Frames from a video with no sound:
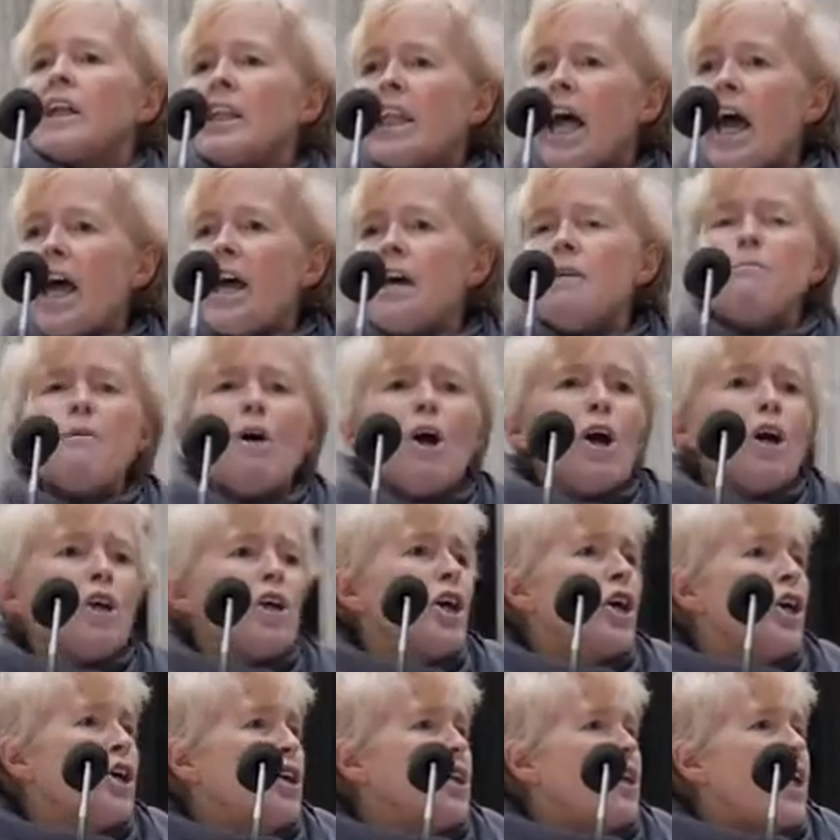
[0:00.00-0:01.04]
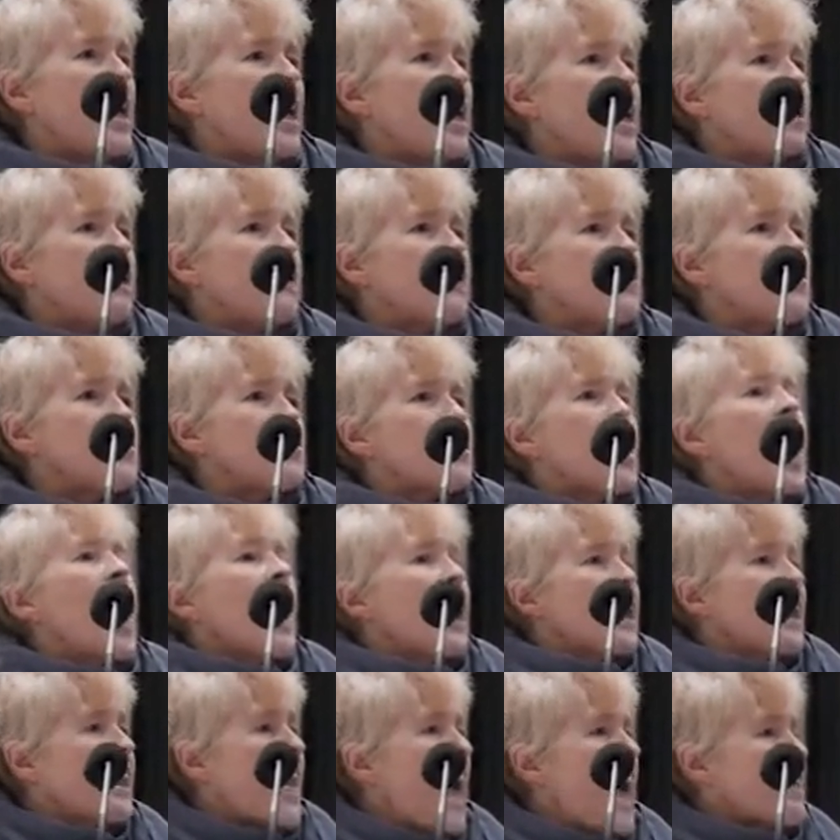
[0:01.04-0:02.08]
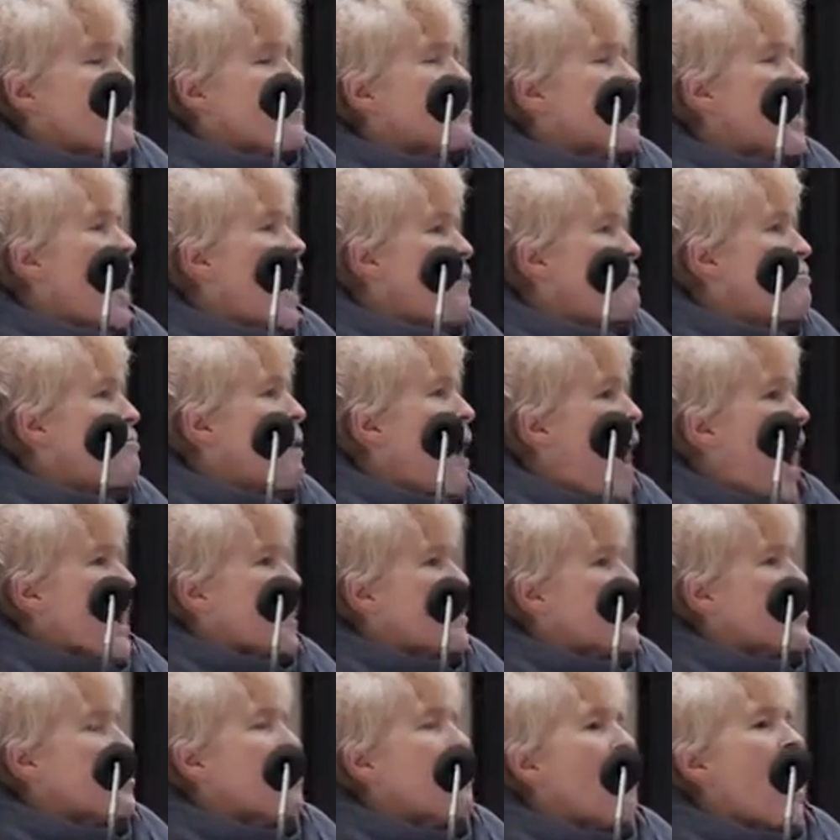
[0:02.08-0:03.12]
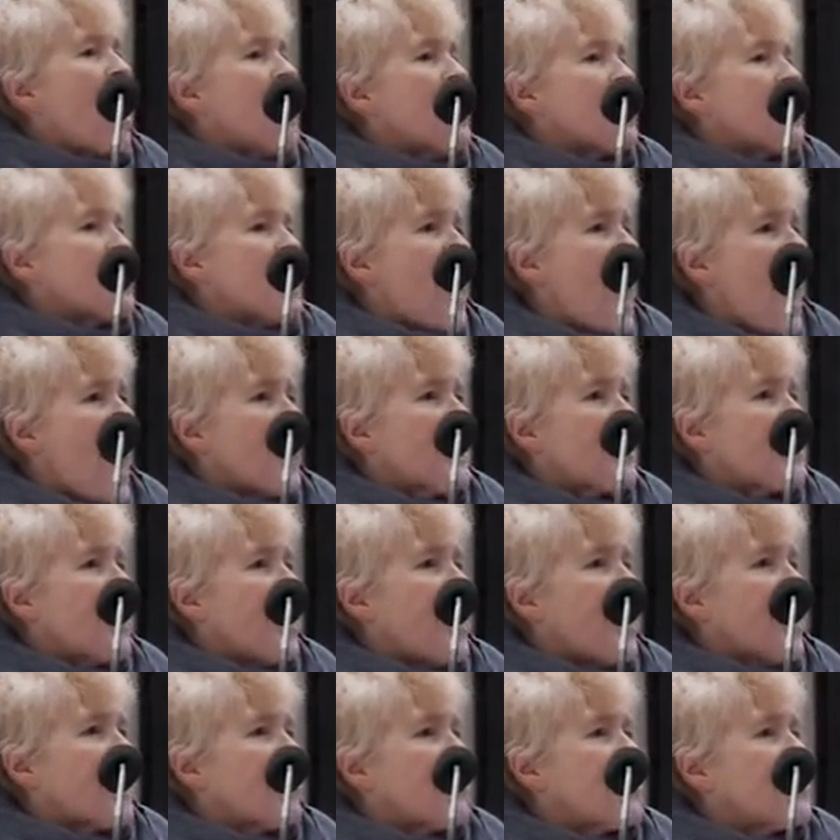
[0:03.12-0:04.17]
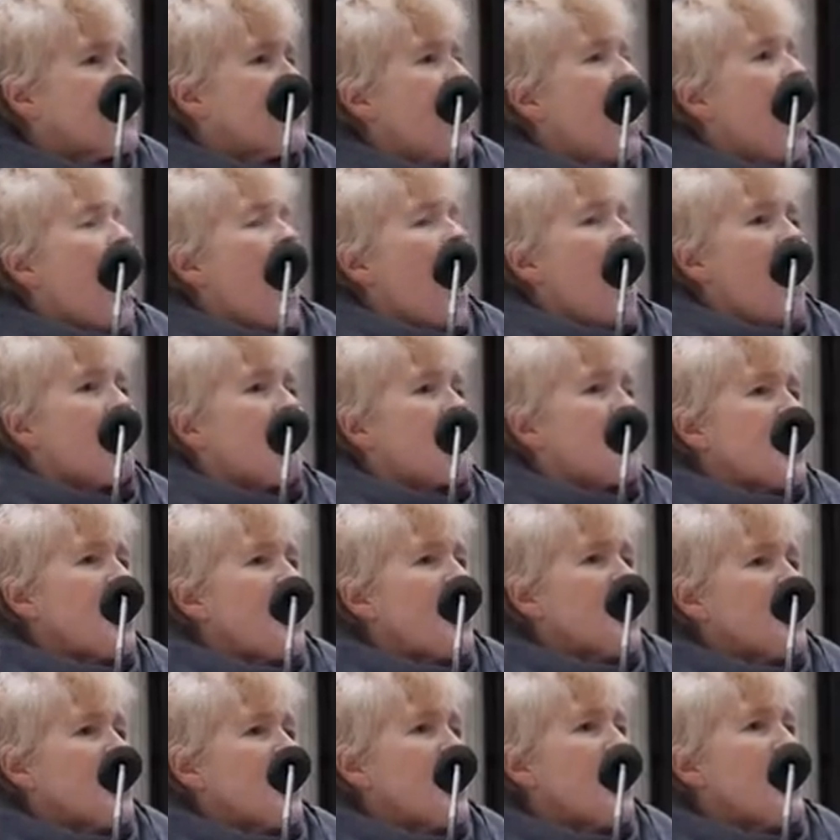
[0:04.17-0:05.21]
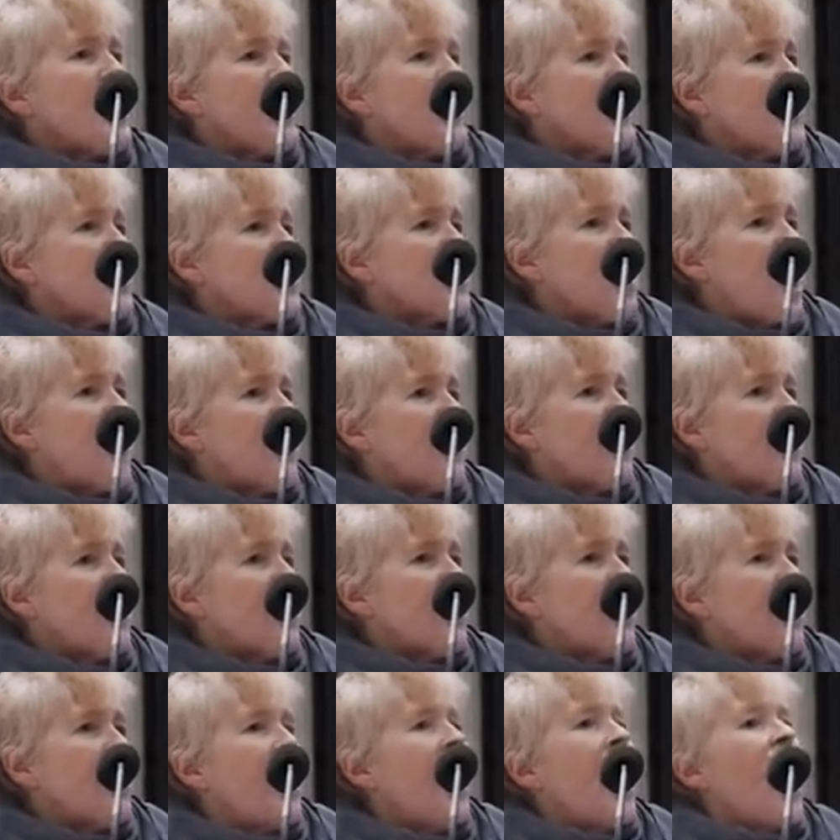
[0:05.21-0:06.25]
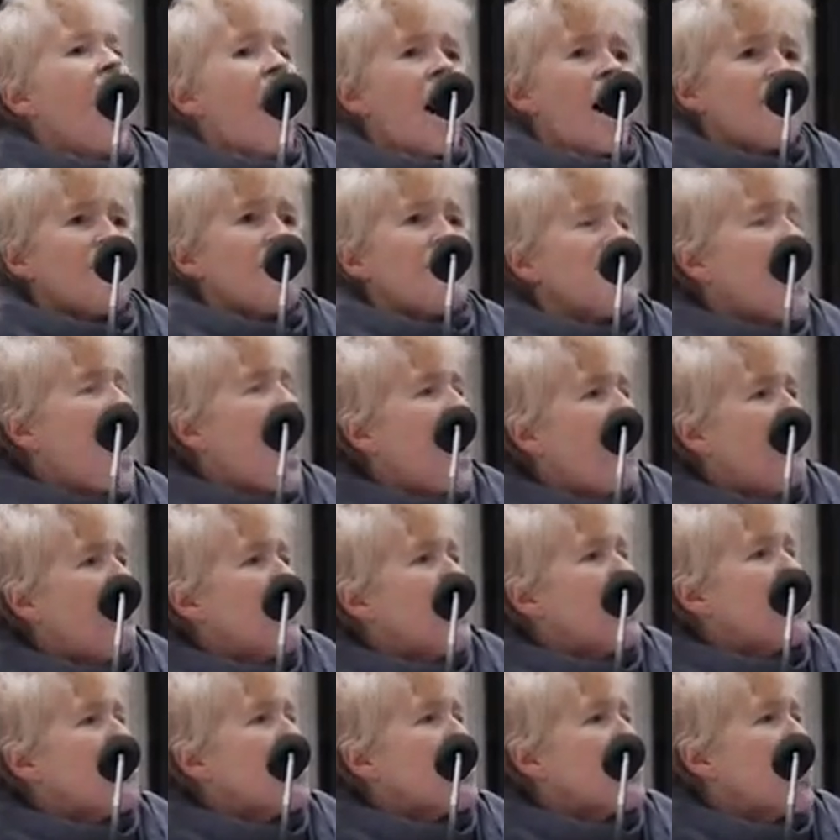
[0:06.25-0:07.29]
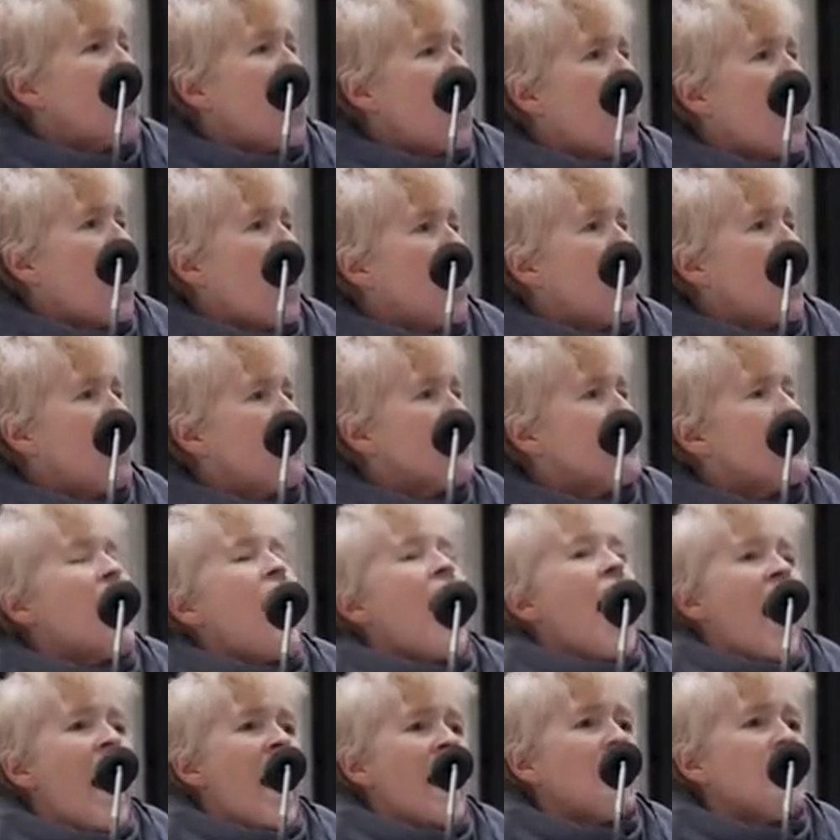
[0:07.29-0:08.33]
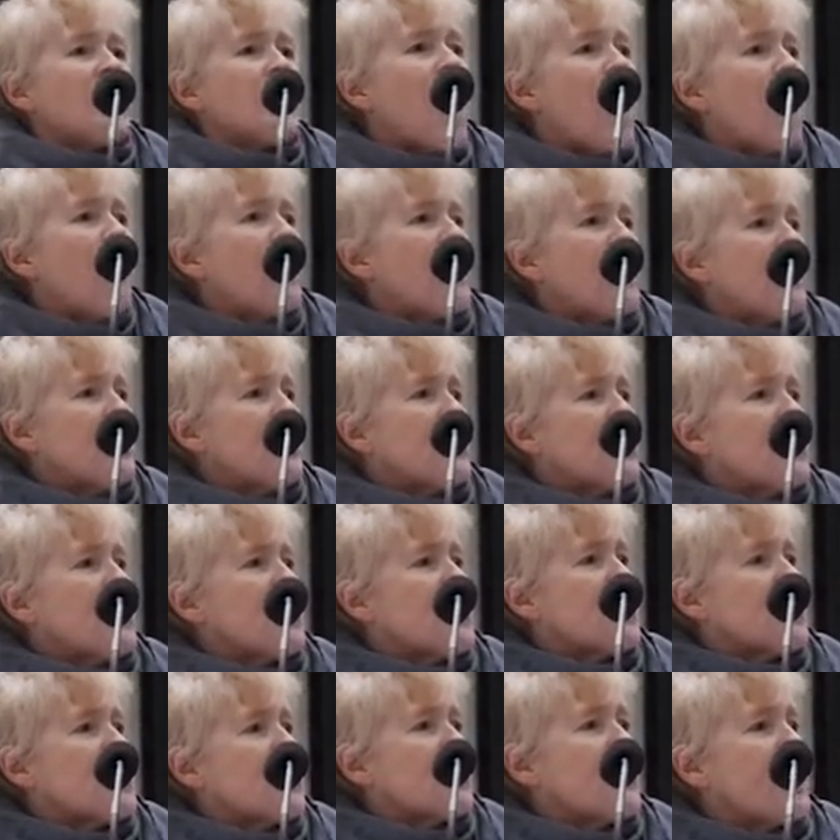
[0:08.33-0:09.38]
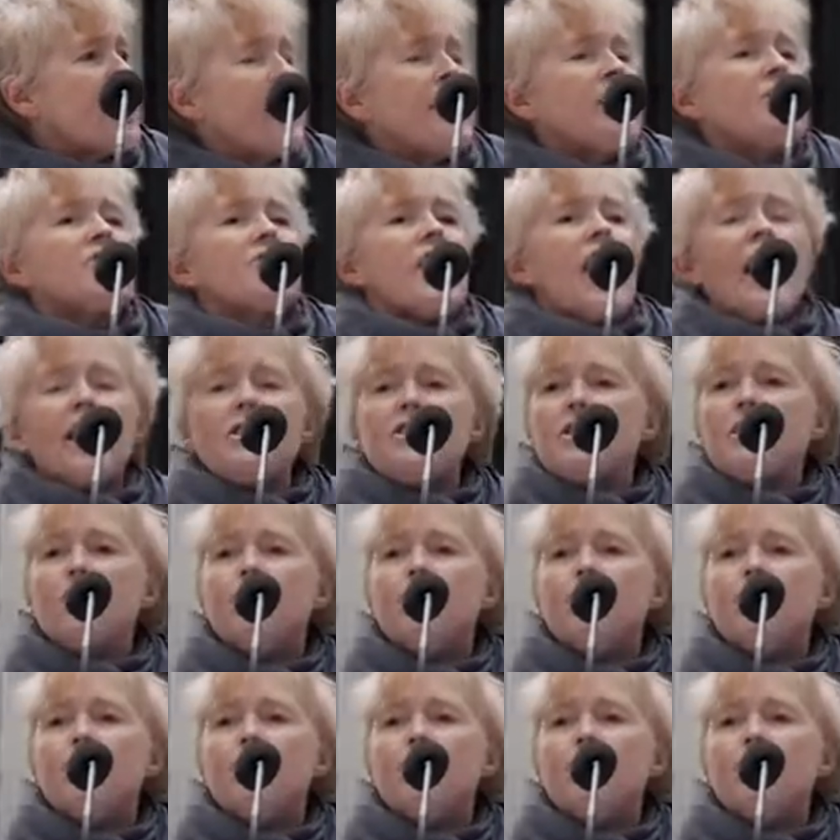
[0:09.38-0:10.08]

Labor unions, let's get back to our tactics of teaching each other, of downing tools and going into the streets and